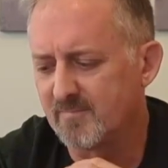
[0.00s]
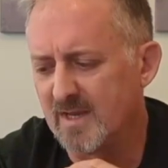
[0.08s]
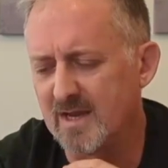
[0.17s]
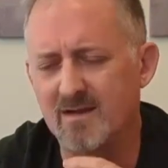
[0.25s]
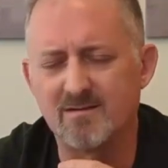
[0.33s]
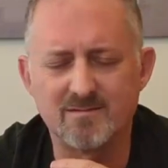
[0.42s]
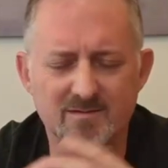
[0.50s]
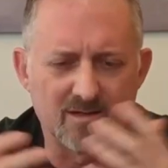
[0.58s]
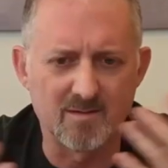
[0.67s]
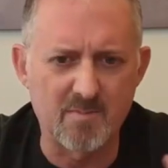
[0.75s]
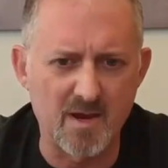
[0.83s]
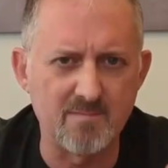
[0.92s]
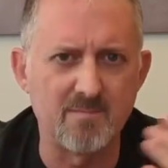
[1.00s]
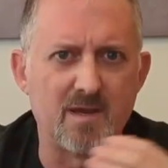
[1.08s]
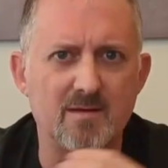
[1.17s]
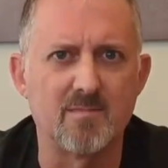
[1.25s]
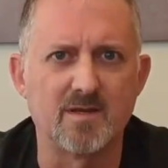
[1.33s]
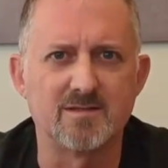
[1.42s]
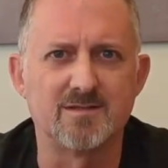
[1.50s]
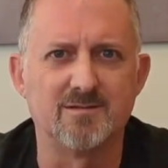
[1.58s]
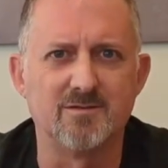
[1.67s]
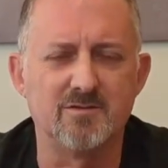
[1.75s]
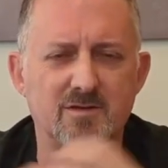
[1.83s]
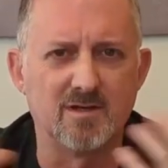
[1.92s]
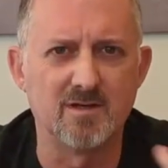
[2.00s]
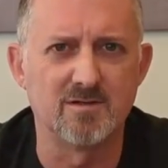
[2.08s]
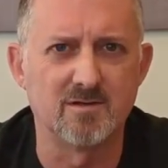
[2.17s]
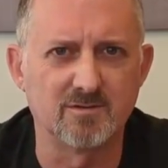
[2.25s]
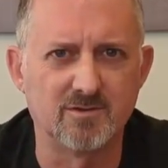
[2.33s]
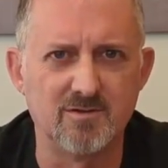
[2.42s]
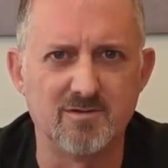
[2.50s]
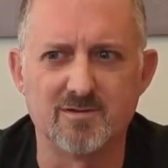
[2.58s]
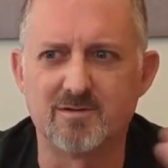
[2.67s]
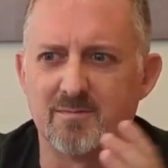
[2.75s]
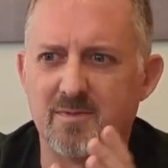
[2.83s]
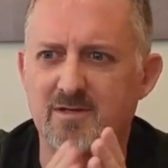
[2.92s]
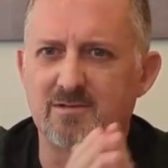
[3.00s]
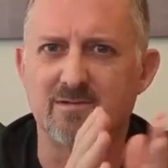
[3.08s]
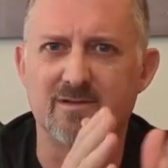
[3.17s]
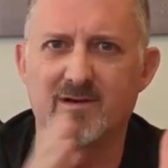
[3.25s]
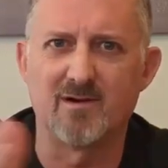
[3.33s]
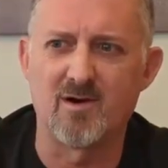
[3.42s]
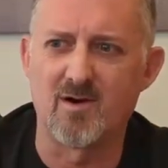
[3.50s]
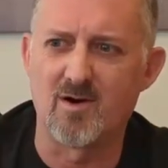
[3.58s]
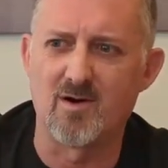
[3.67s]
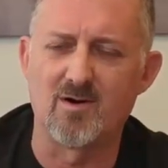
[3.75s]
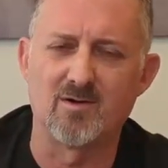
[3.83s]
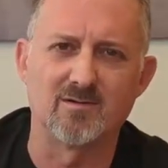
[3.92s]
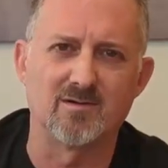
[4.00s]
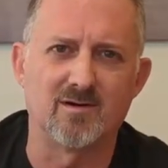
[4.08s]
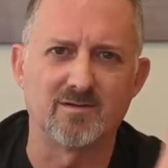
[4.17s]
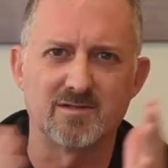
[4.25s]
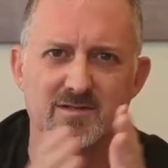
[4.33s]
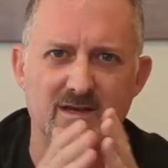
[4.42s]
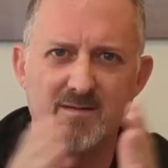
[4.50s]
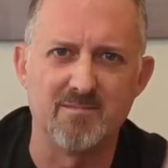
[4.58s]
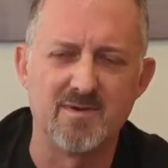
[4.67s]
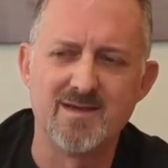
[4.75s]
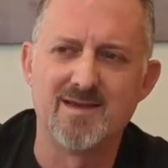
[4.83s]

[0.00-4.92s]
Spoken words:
Now, a pipe band might still use a digital tuner to make sure they're all on the same